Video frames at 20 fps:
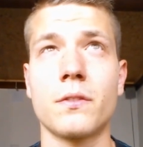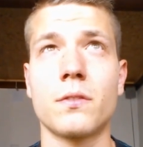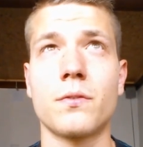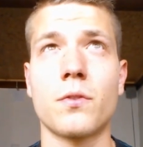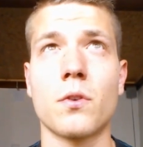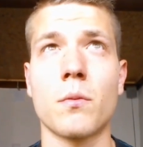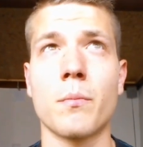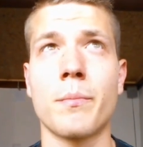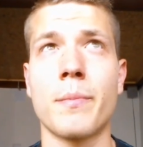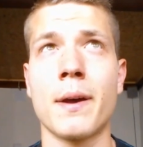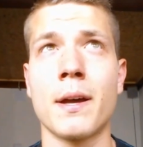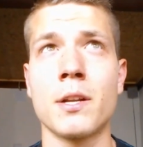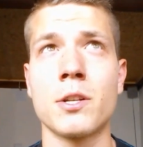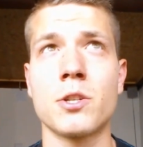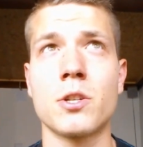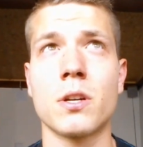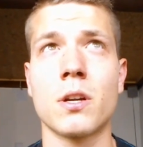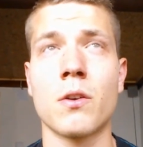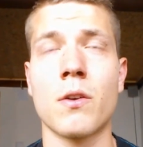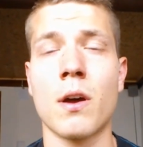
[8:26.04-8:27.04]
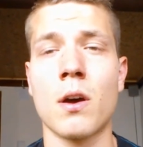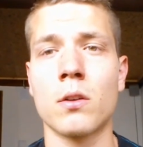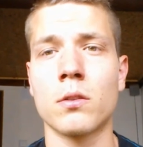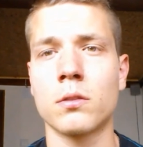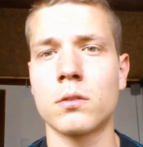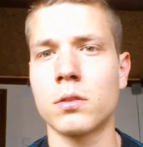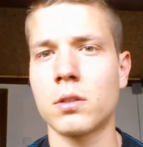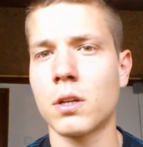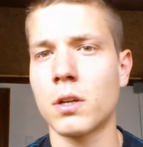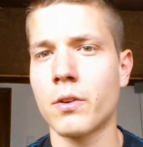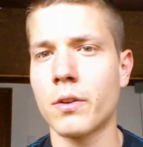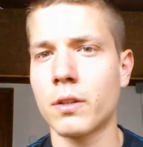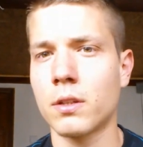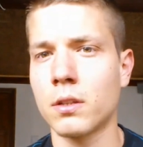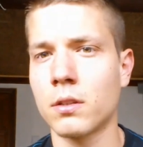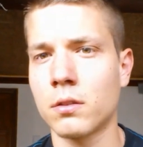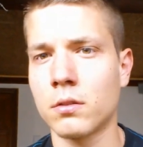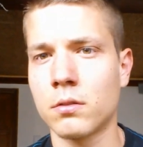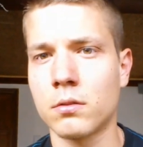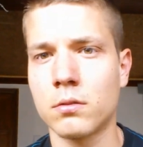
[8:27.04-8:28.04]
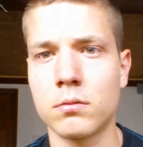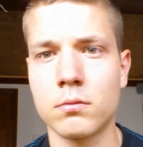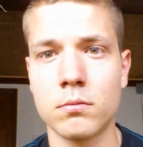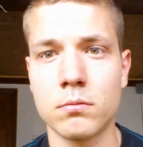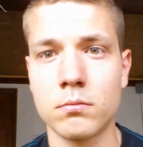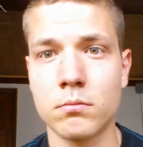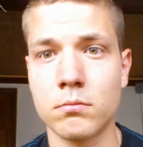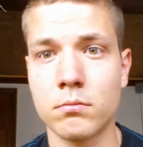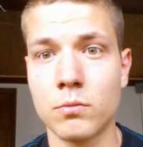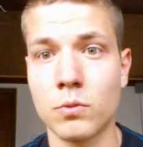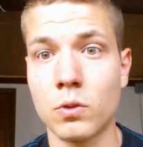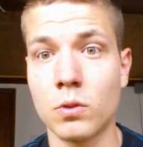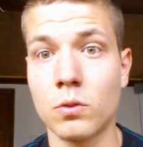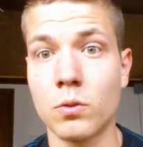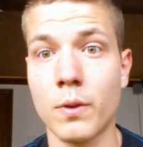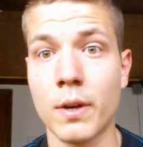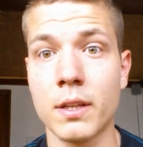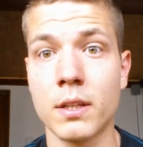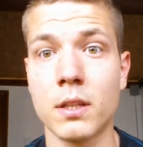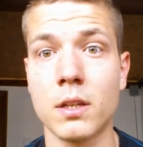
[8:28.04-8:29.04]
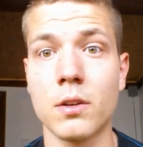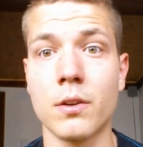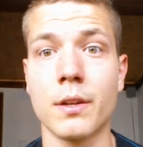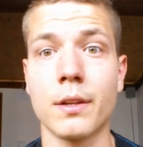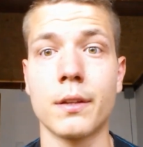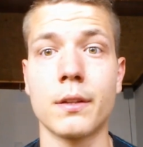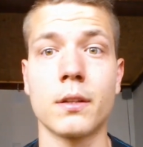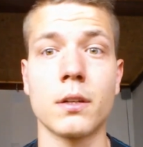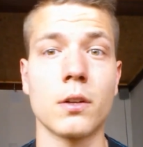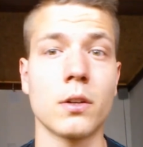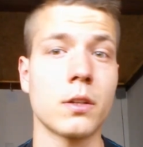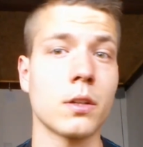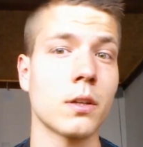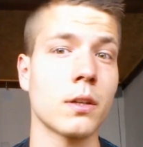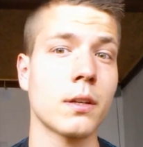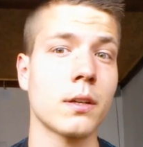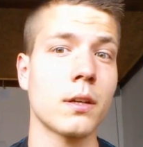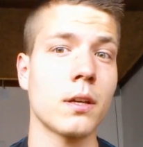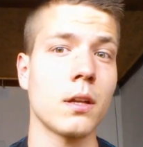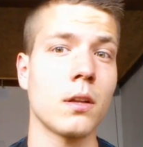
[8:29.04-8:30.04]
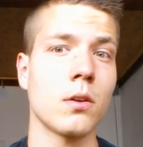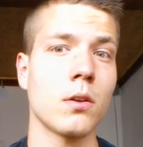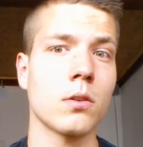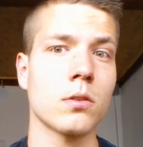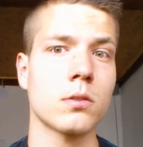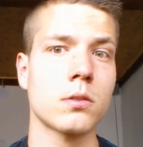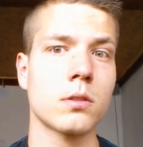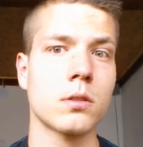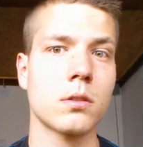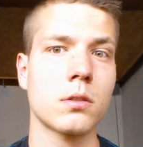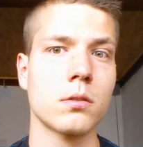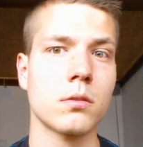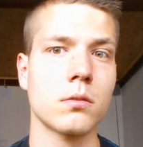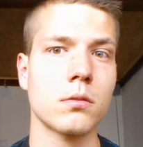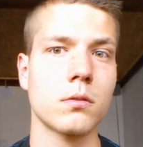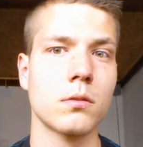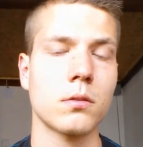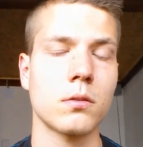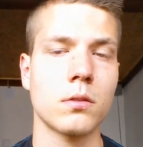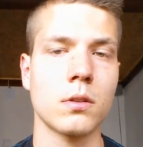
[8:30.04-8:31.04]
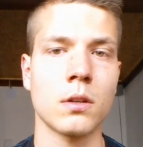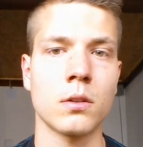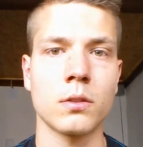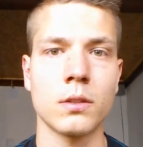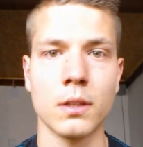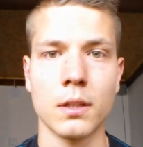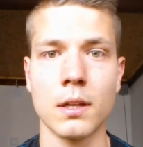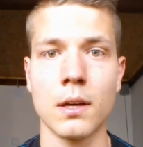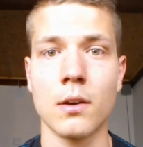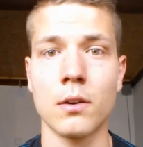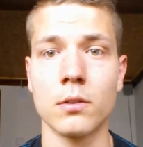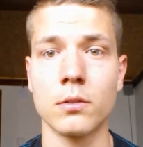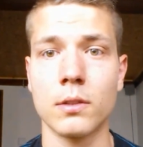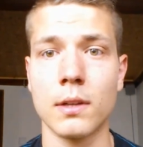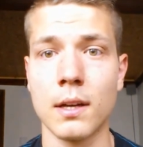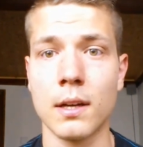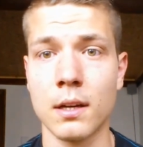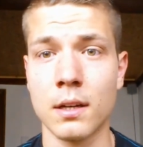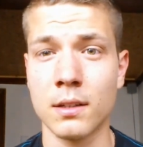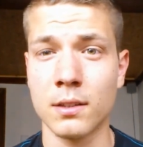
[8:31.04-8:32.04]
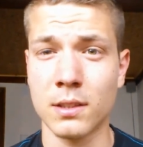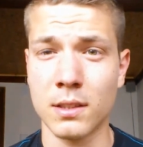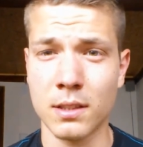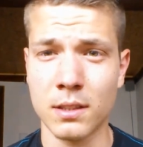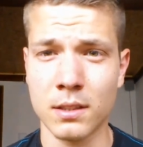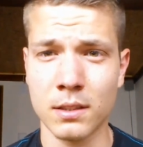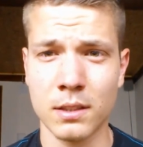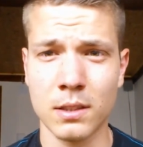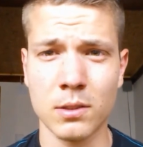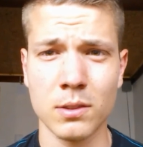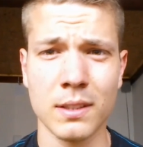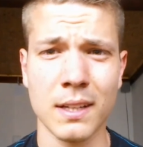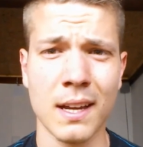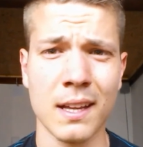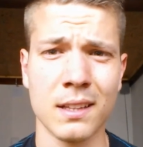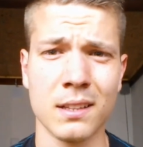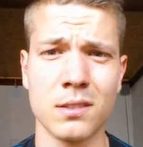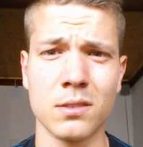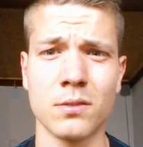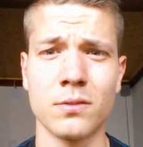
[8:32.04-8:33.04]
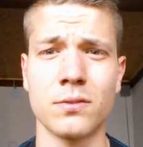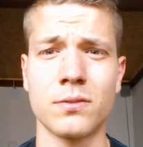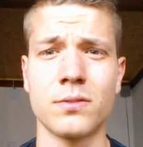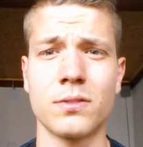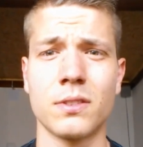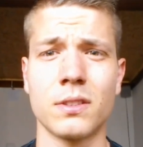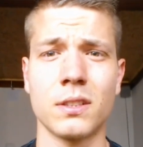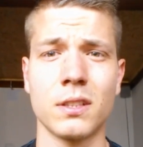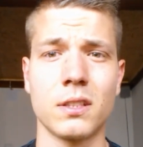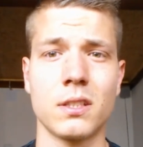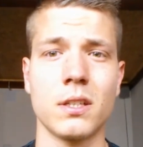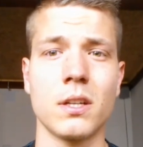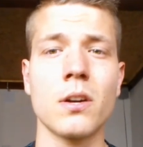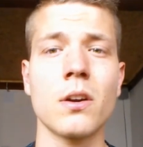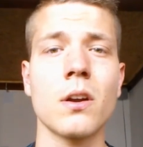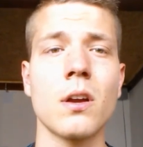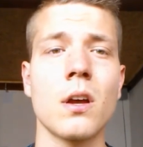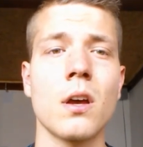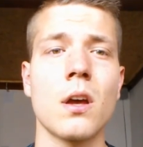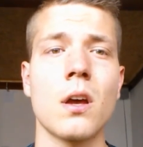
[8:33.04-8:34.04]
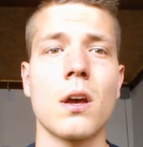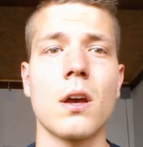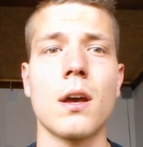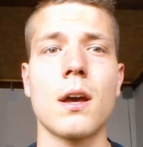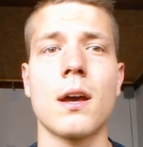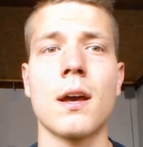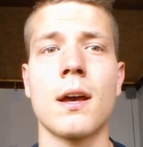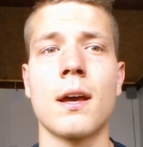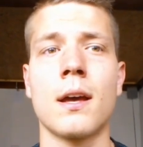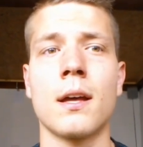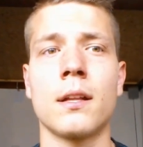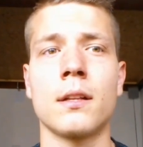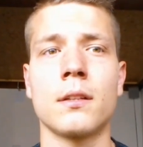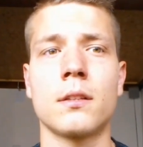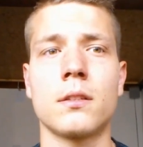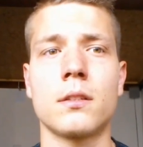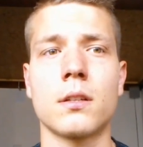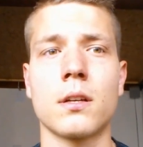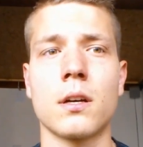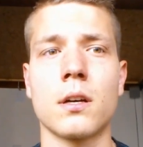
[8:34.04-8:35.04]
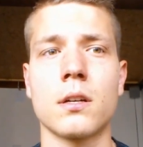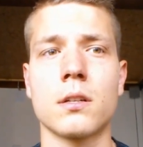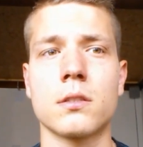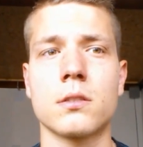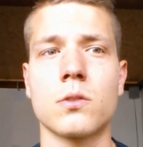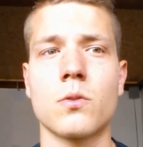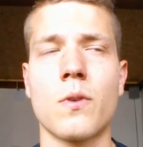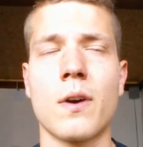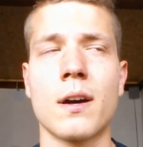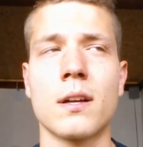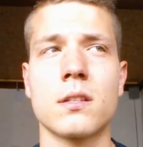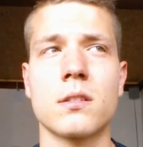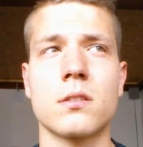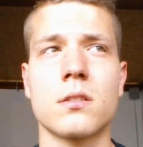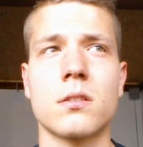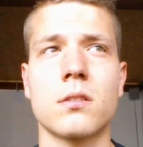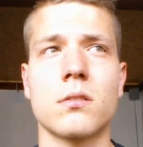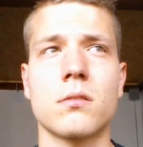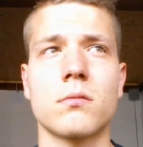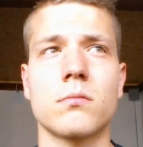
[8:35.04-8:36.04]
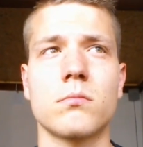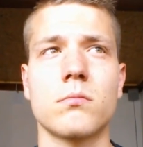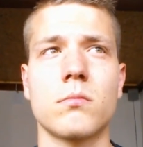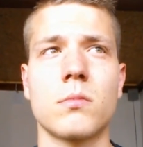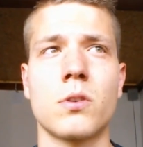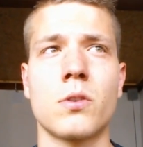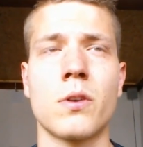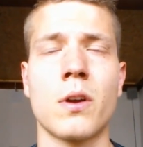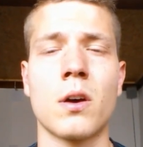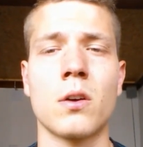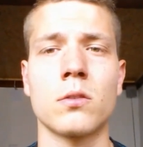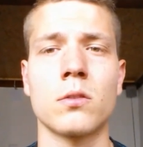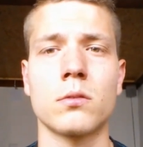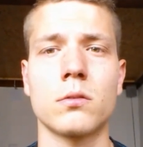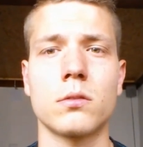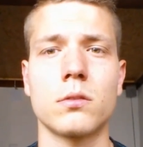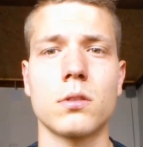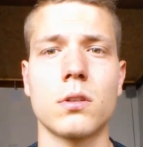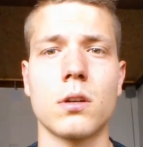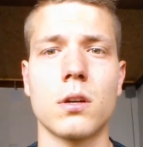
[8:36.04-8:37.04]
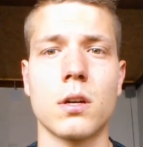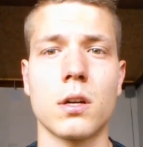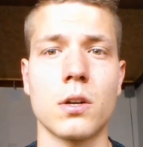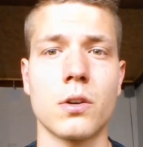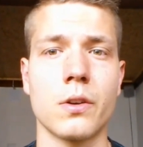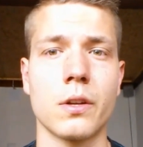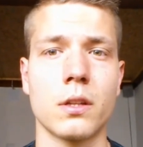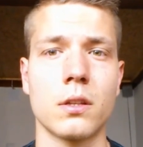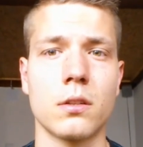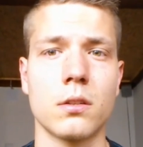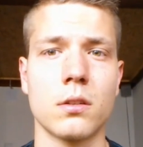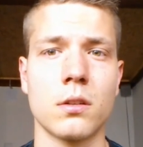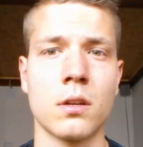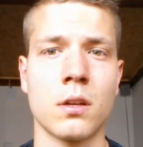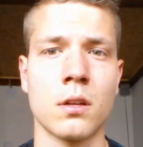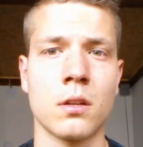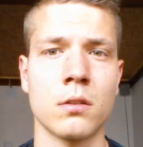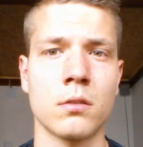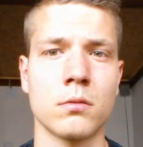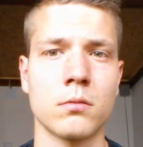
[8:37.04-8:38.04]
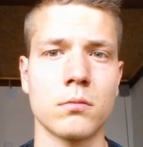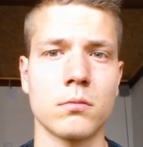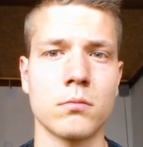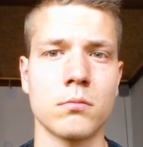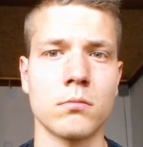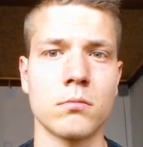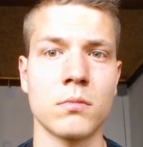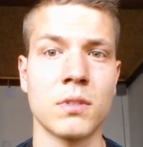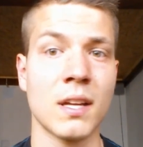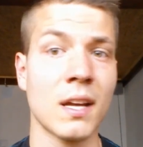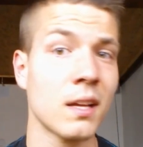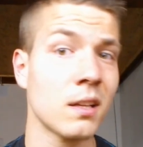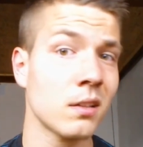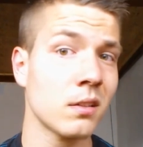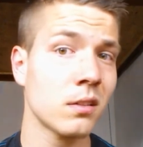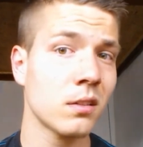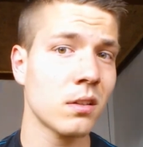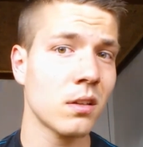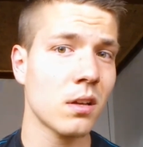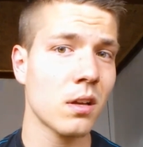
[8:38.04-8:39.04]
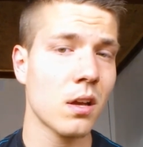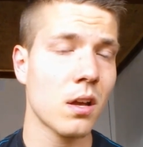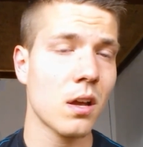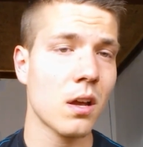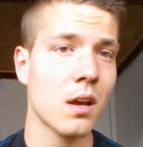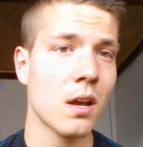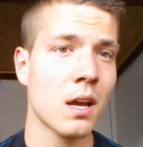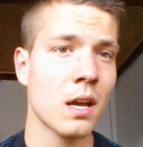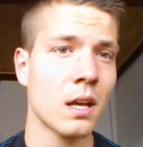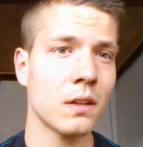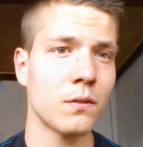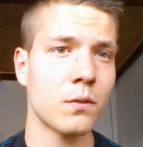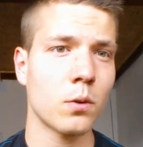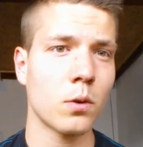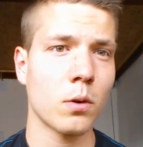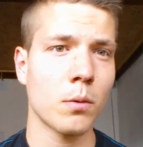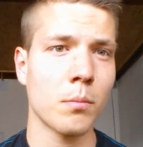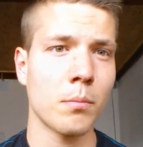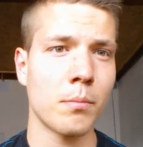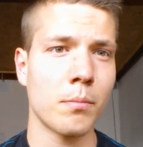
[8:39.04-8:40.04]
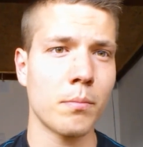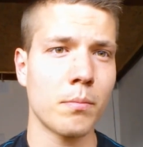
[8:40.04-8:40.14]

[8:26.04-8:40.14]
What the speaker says: from bench around 120-130 kilos until the end of this year, and squats around 110, and for